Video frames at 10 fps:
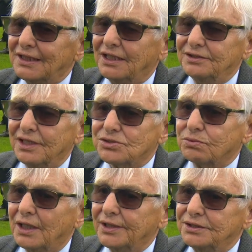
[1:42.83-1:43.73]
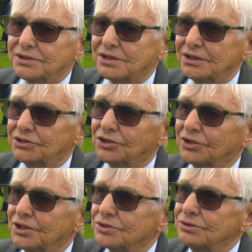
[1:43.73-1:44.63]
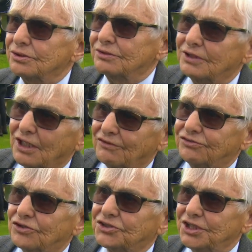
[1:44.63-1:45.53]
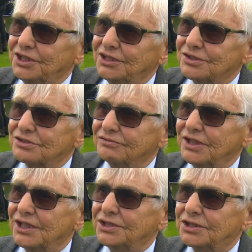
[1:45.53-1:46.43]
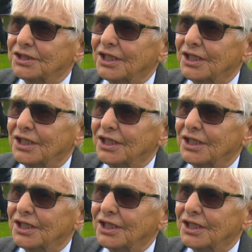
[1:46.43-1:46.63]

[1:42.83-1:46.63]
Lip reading: And that's why you see jockeys who are 40 years of age,